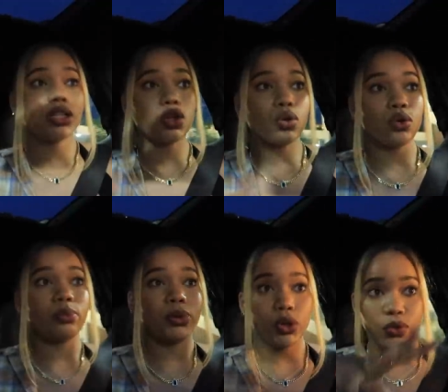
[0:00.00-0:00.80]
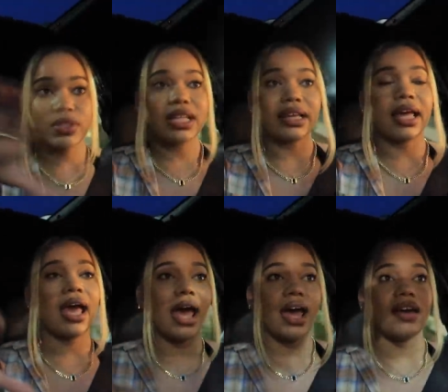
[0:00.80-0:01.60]
little booths that they
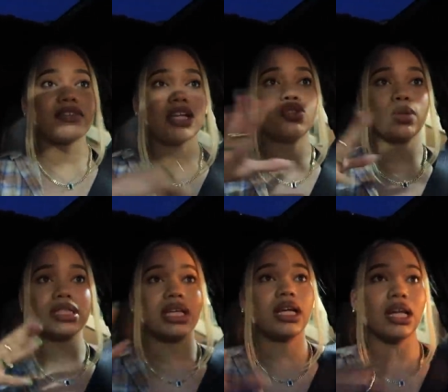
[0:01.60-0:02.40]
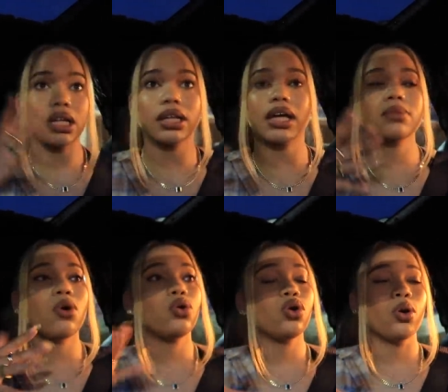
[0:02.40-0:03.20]
have that you could sit in and like
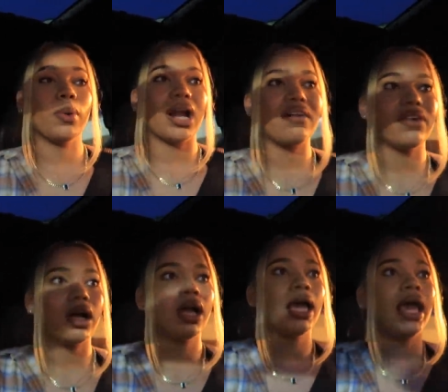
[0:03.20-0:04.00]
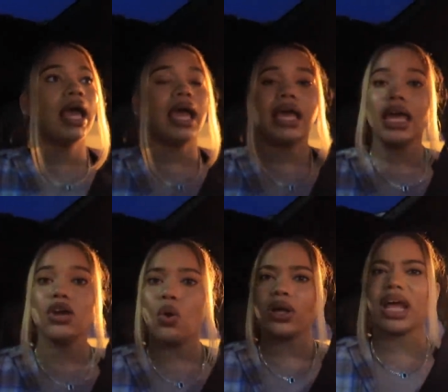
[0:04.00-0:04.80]
smoke hookah whatever and he
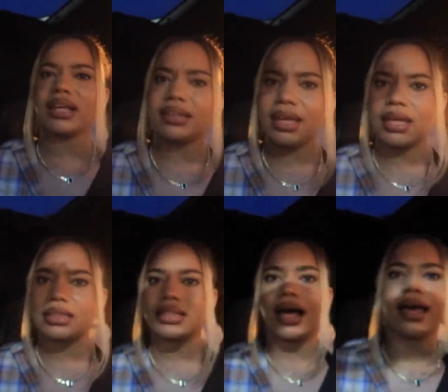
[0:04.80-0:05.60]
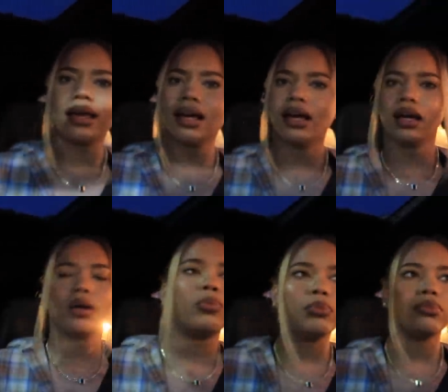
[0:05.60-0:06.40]
going like this like
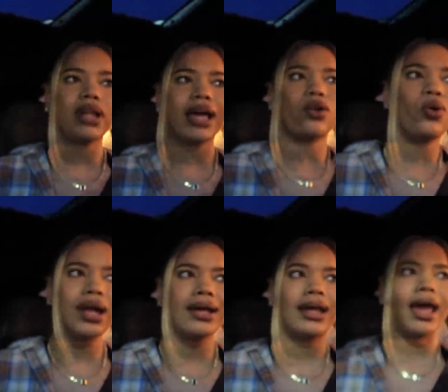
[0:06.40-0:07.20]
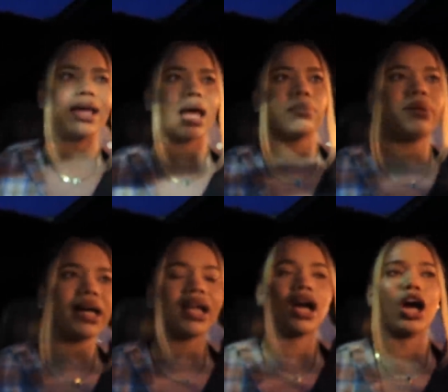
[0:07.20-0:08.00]
like going like that, like
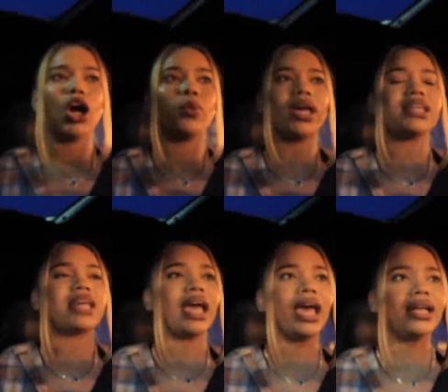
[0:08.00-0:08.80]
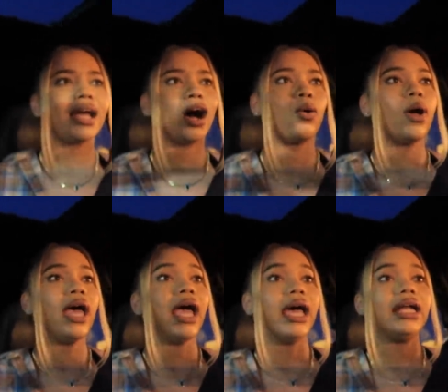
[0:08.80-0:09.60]
bucking at her with his hand out,
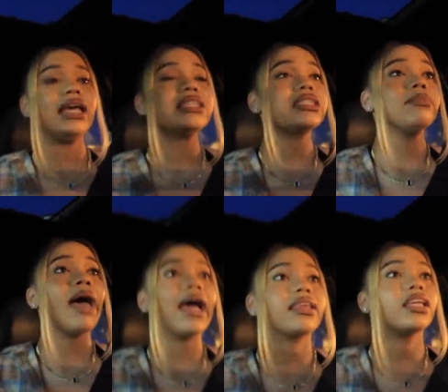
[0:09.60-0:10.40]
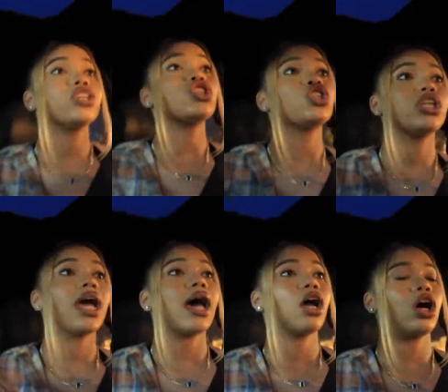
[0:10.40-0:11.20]
and he smacked the shit
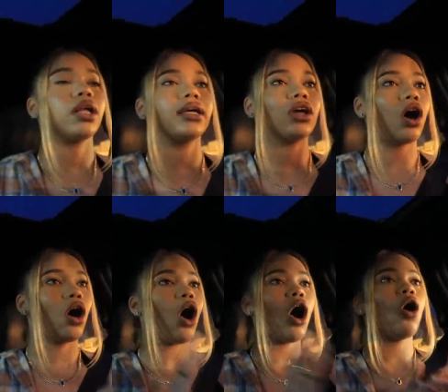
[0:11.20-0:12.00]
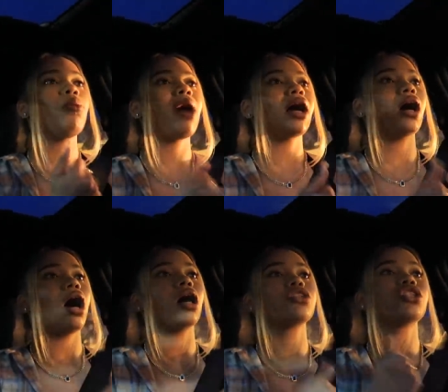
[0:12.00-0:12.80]
out of her. Like y'all, oh my
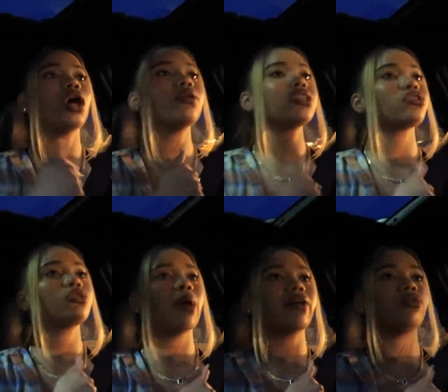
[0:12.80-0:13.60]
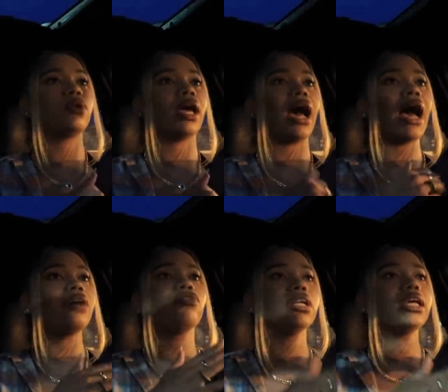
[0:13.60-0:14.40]
gosh, so disrespectful. Like I
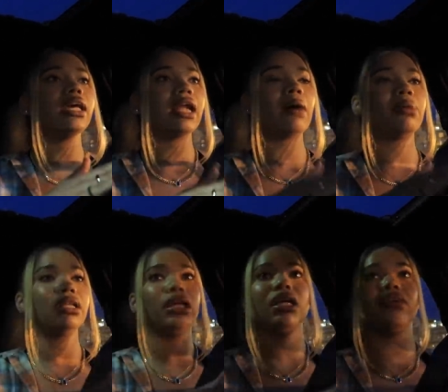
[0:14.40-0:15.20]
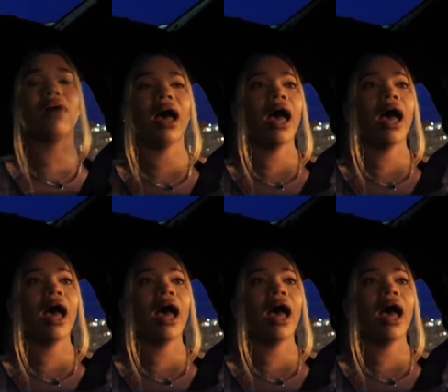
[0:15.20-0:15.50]
really cannot believe